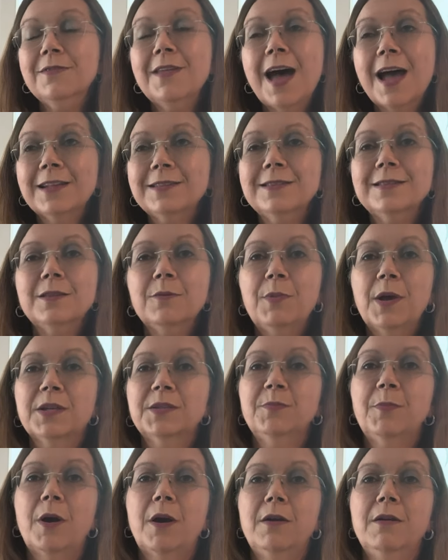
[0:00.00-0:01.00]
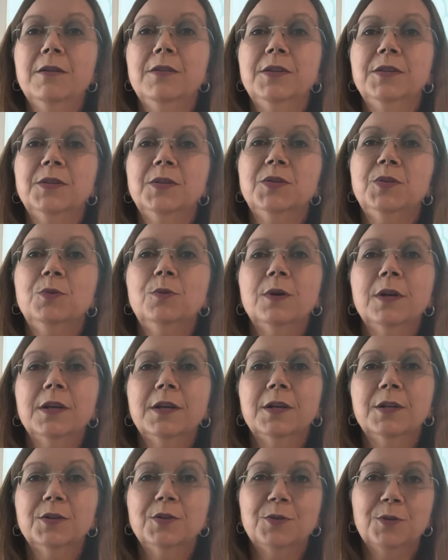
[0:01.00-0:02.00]
That's the best part of this, is you're
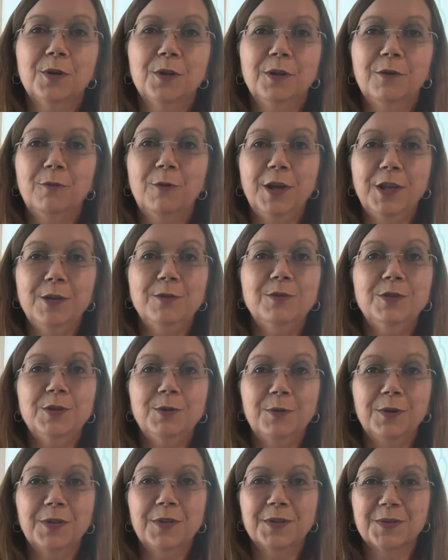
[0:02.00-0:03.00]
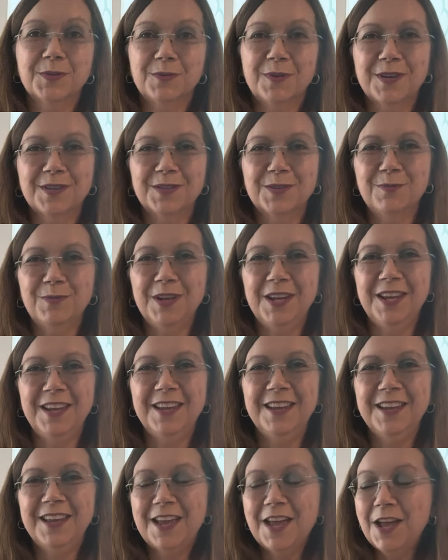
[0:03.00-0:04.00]
in control of what you do with this recipe.
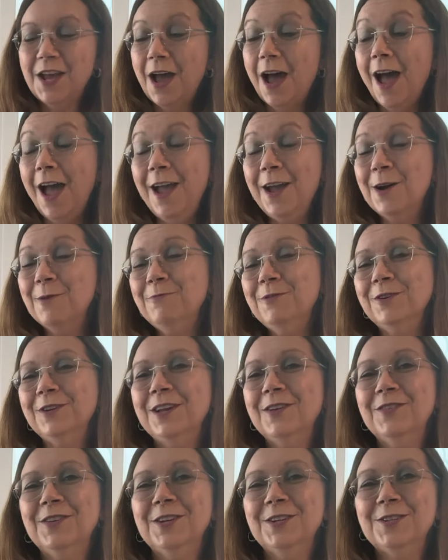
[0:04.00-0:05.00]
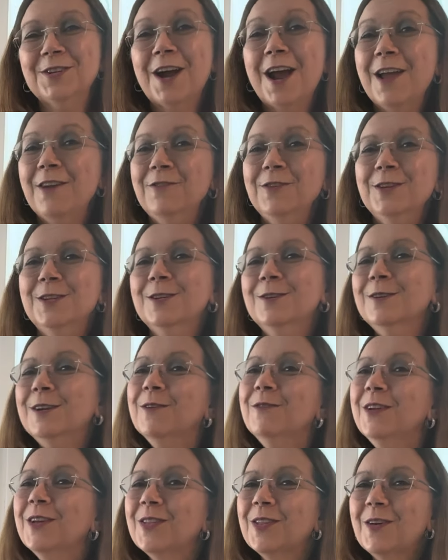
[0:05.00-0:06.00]
I hope you'll give it a try. If you do,
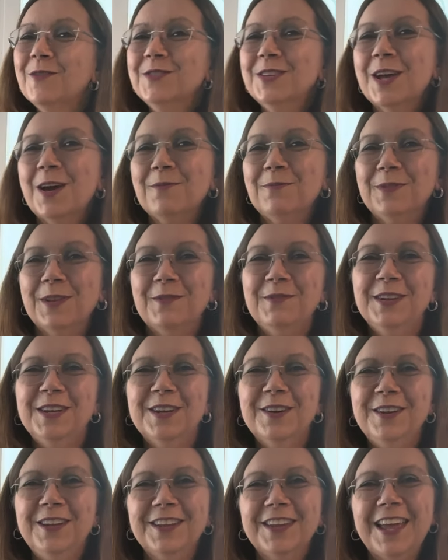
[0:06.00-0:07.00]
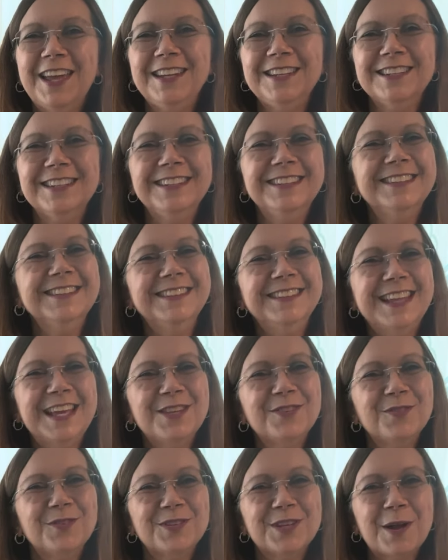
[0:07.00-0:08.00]
give me a thumbs up. Let me know you liked it.
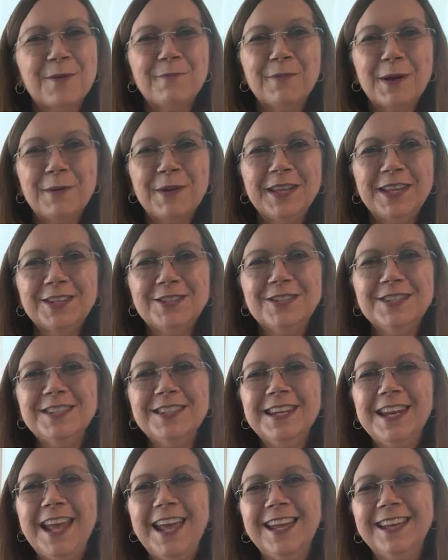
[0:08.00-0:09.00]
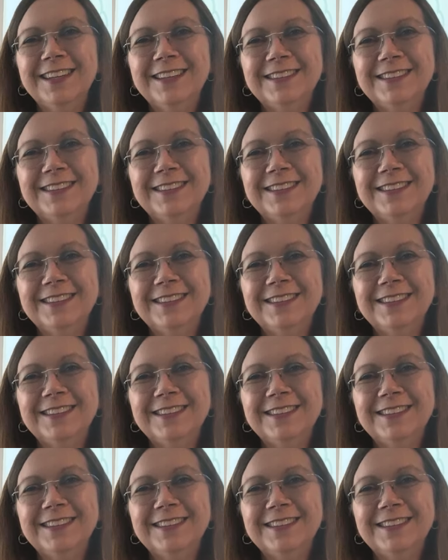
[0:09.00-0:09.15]
Thanks for stopping by my kitchen today.